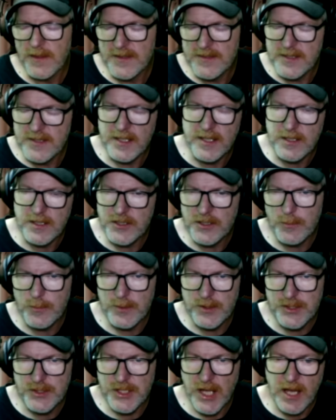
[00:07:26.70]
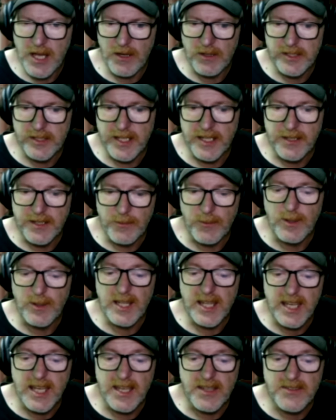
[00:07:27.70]
the city she was jailed in and
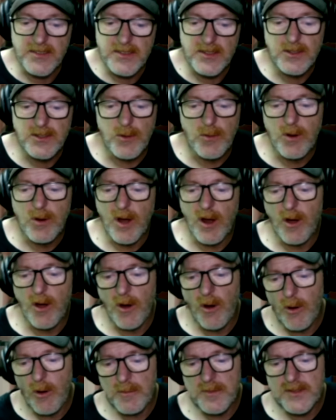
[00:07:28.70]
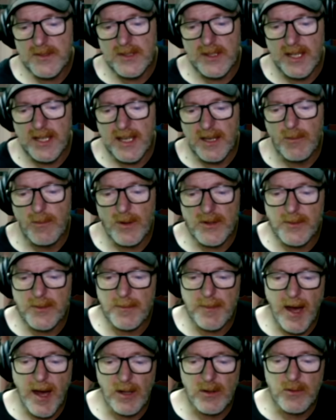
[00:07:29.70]
released to her home city
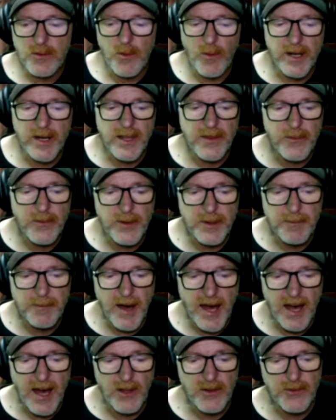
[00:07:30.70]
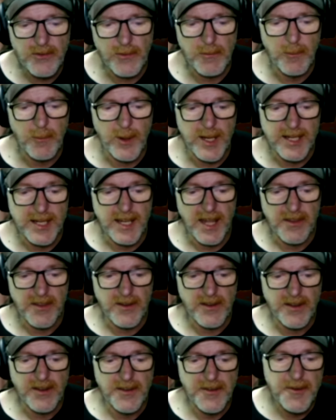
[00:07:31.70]
was about 23 miles from one
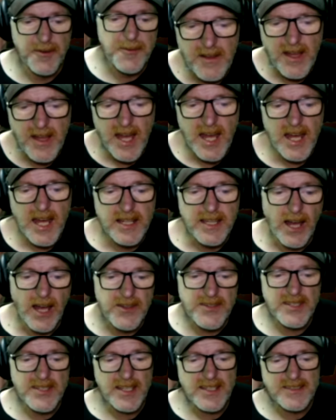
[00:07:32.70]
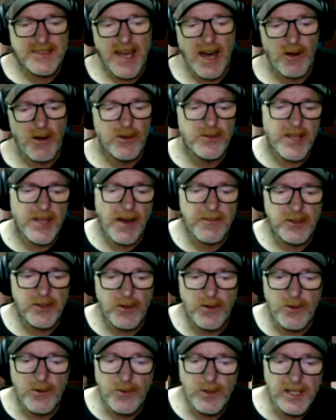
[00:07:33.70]
another. Now, 6 hours
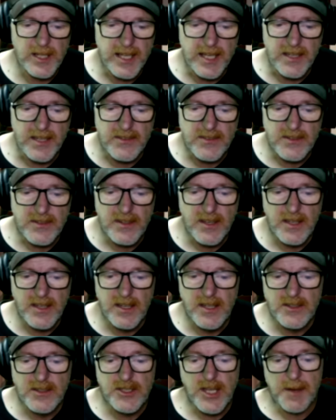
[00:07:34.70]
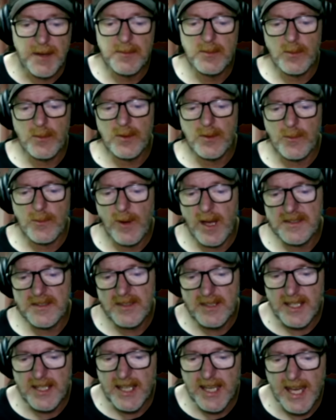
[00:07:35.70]
after her release, James was
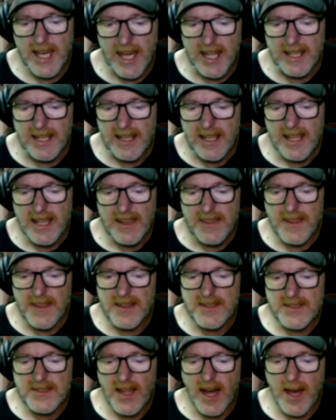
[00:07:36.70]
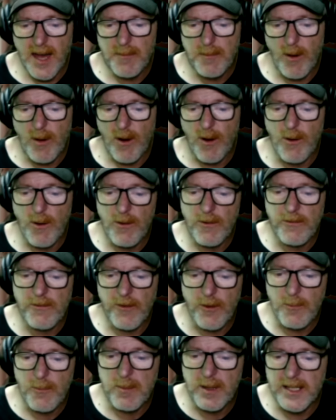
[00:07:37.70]
arrested again, this time by
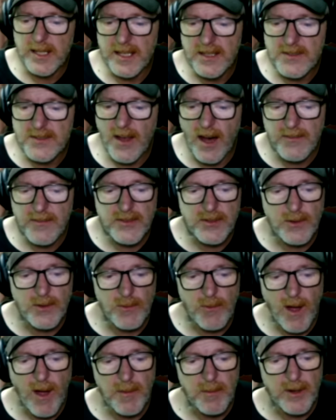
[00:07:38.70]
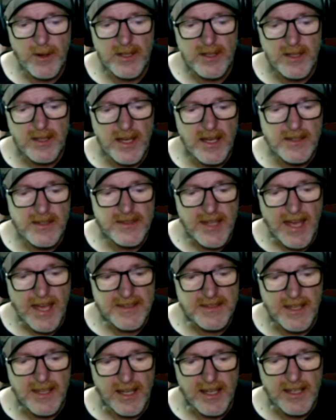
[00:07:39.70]
Oroville police officer Robert
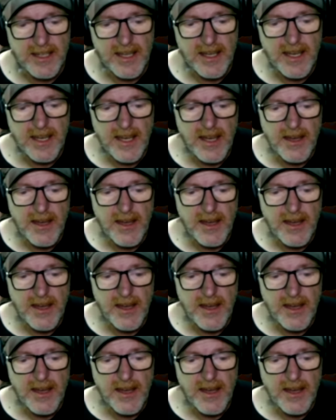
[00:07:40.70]
Sasek,